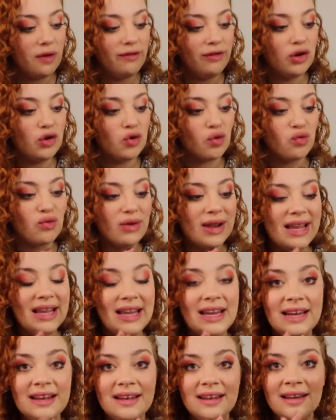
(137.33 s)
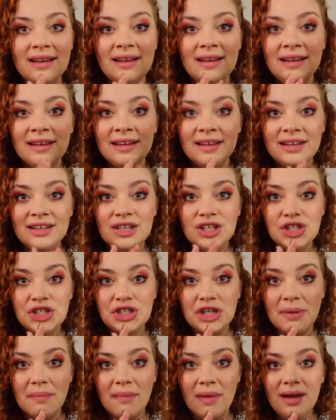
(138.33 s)
of green
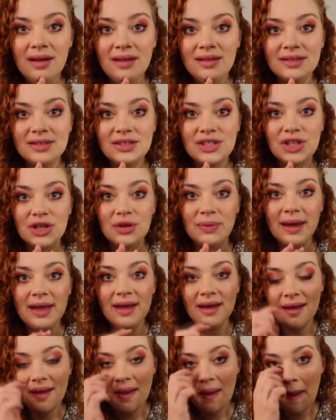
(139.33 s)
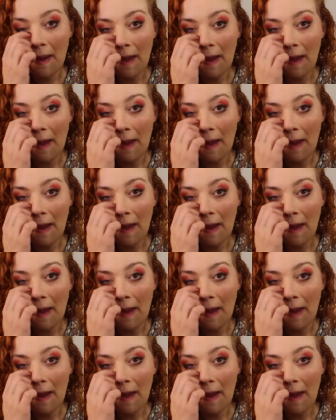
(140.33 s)
shimmer to it.